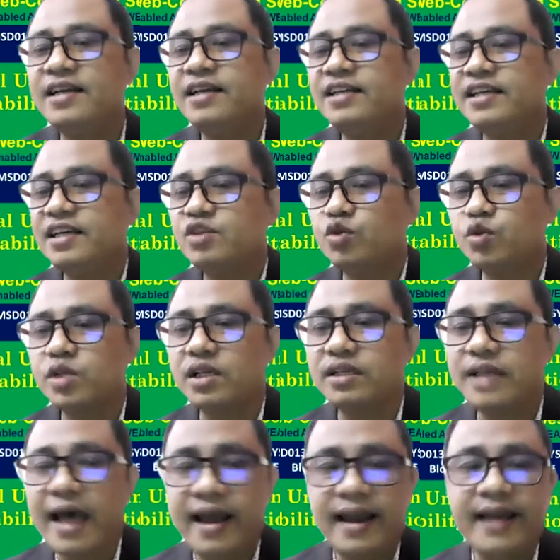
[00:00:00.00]
and their social
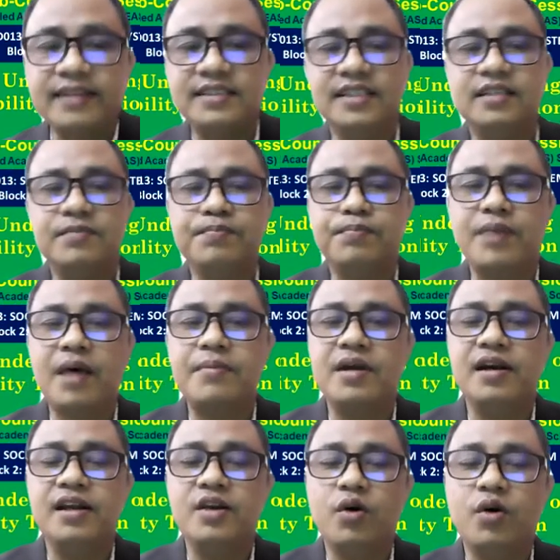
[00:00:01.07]
dialectic
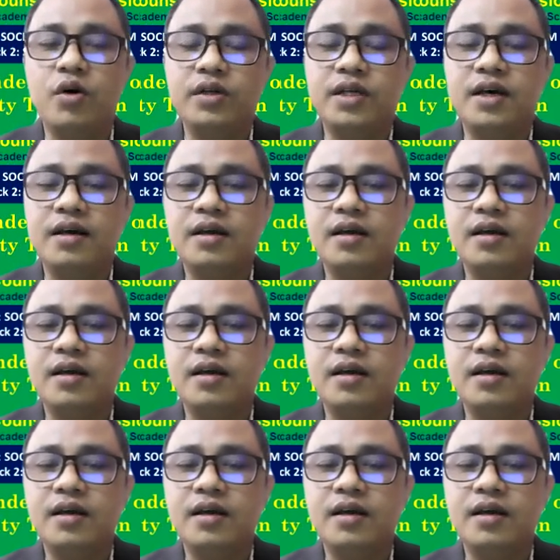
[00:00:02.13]
primarily on the